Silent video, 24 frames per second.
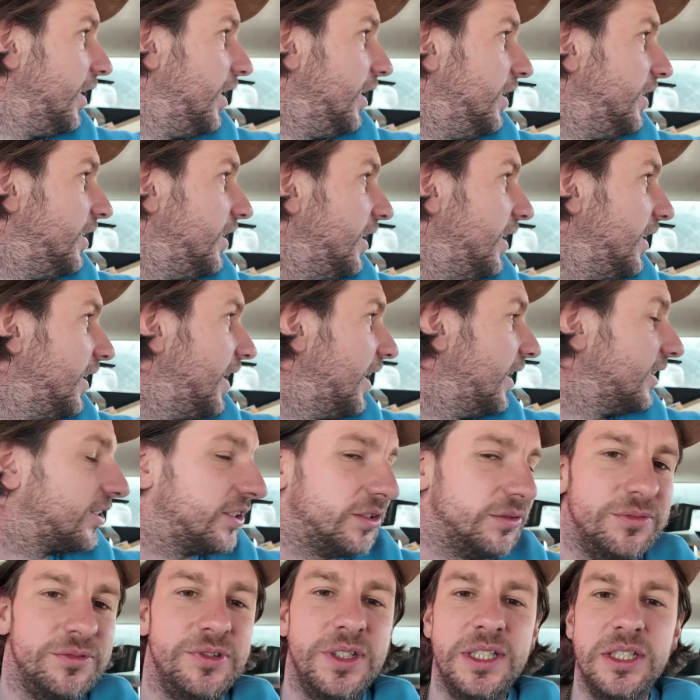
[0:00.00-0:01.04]
You can get
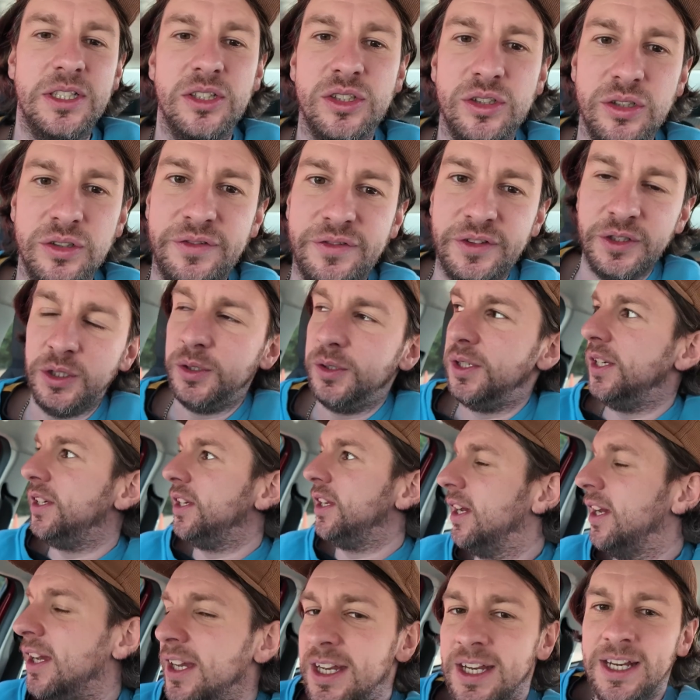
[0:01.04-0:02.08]
some real good food in
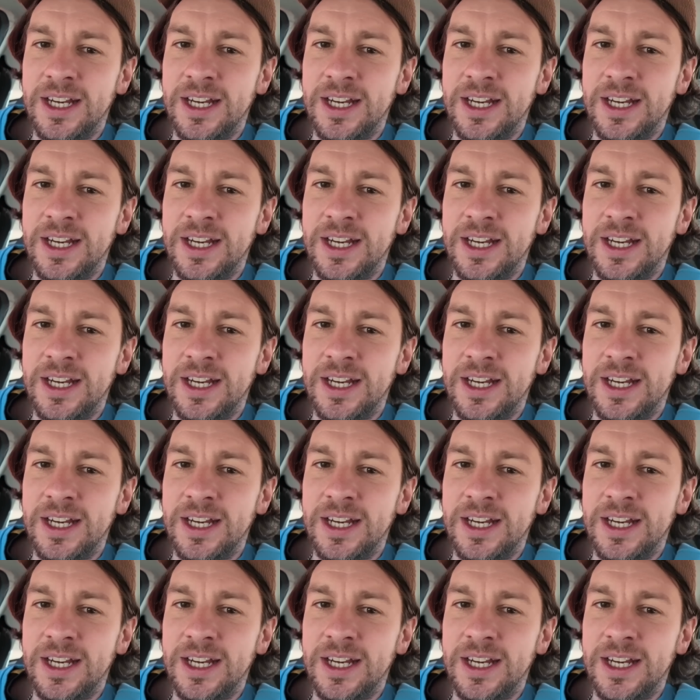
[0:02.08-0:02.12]
you.